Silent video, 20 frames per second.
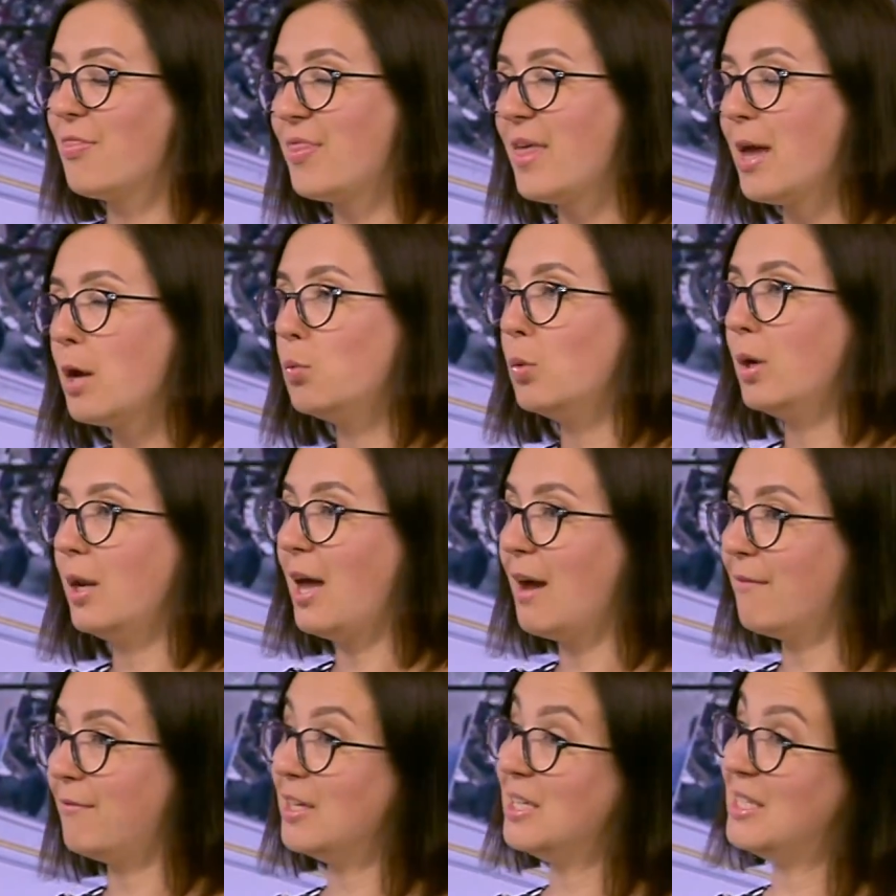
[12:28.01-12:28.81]
they will
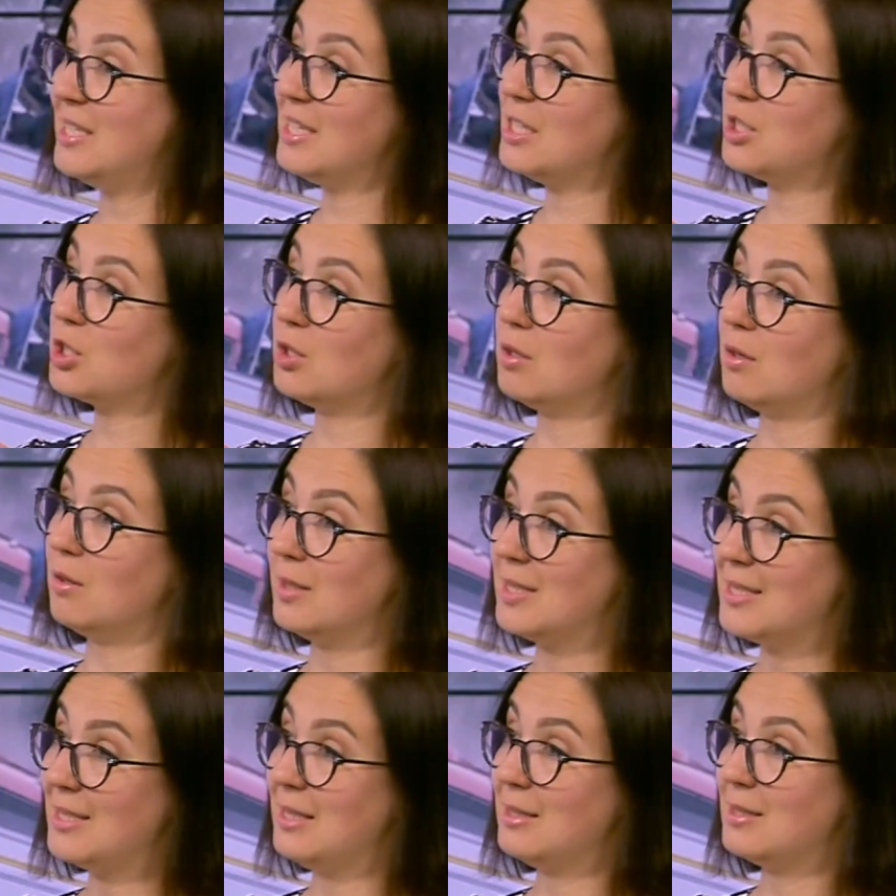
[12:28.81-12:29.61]
have
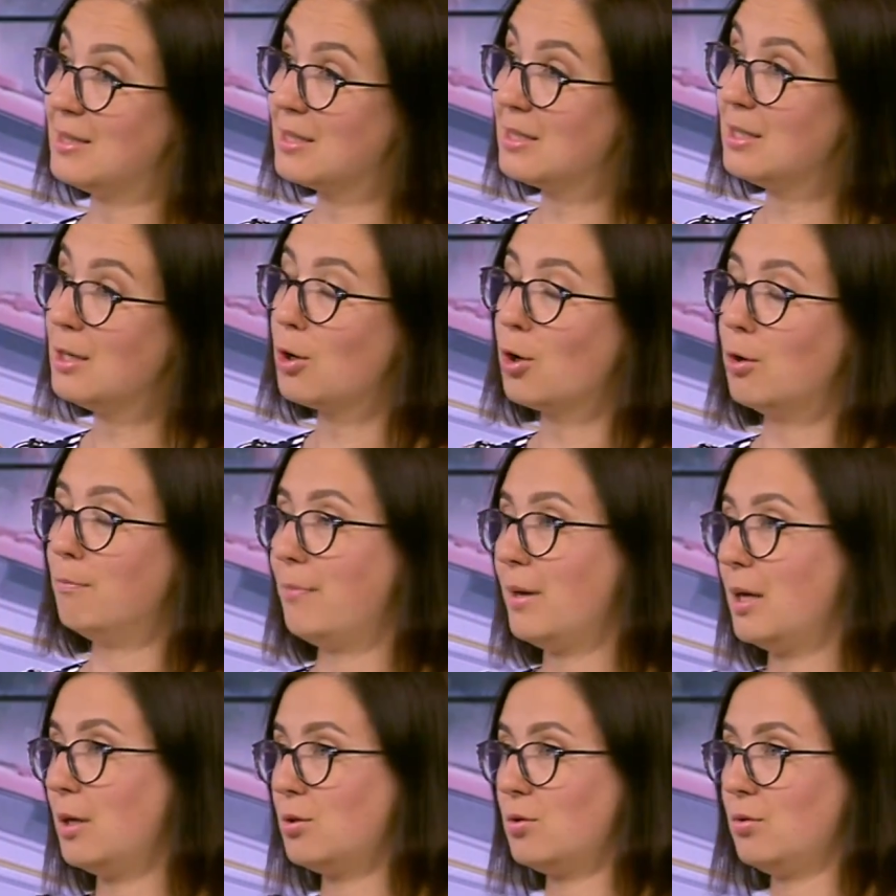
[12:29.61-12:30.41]
additional seats
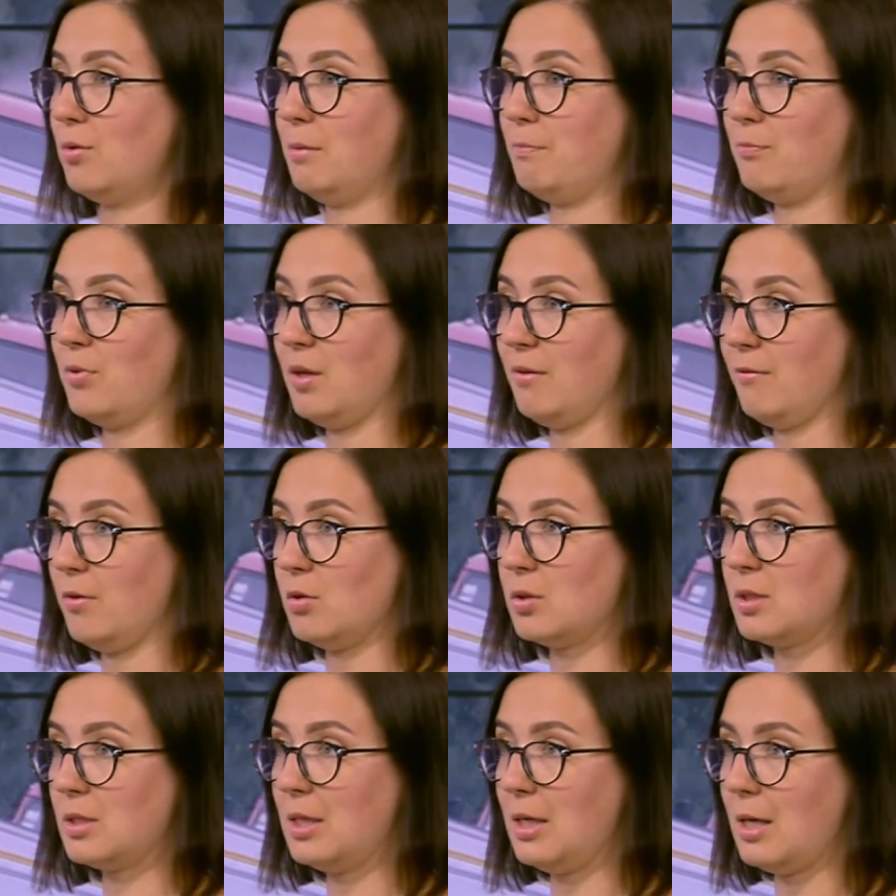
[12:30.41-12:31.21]
compared to the
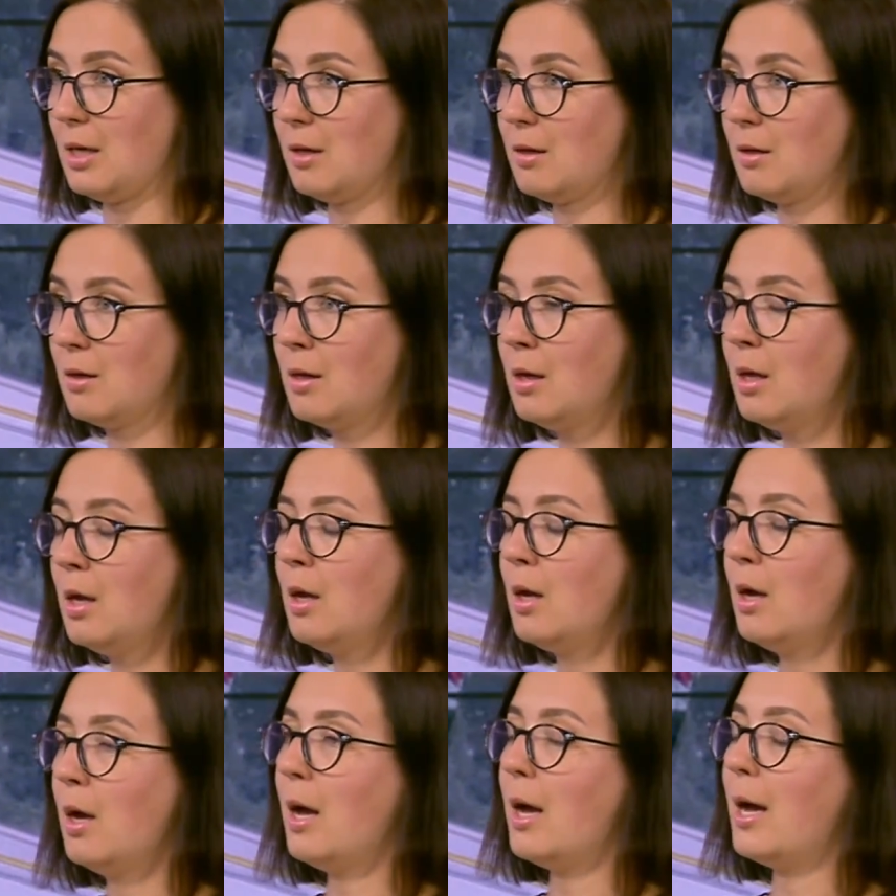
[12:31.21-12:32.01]
previous year.
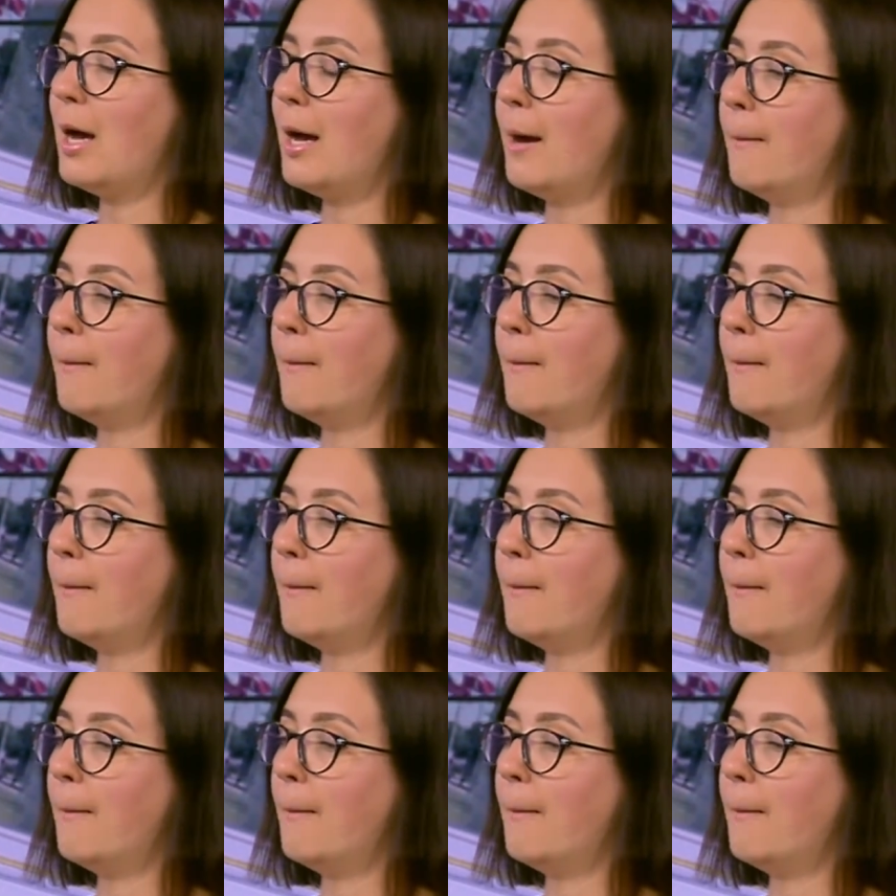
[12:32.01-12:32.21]
Okay.